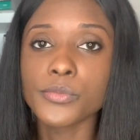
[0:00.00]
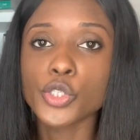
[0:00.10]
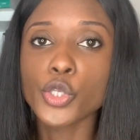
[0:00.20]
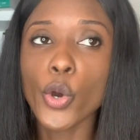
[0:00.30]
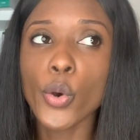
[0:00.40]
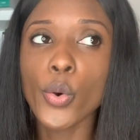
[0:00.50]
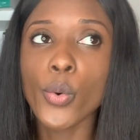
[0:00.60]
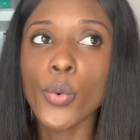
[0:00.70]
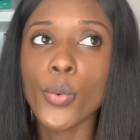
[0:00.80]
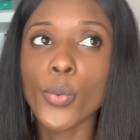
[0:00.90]

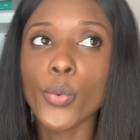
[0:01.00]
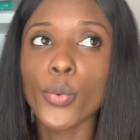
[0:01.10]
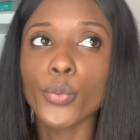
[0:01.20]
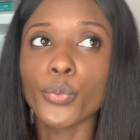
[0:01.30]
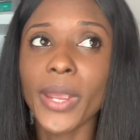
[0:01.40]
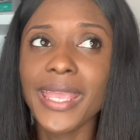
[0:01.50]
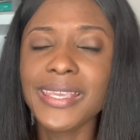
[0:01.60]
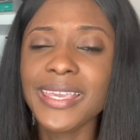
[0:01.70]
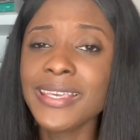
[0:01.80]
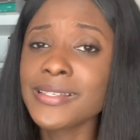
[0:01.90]
So
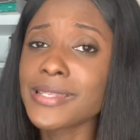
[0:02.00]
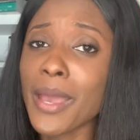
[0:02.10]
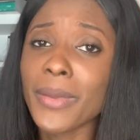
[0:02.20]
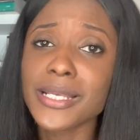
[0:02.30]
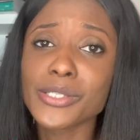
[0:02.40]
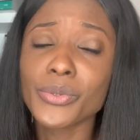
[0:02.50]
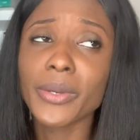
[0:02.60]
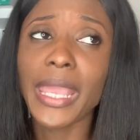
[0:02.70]
rankings at my school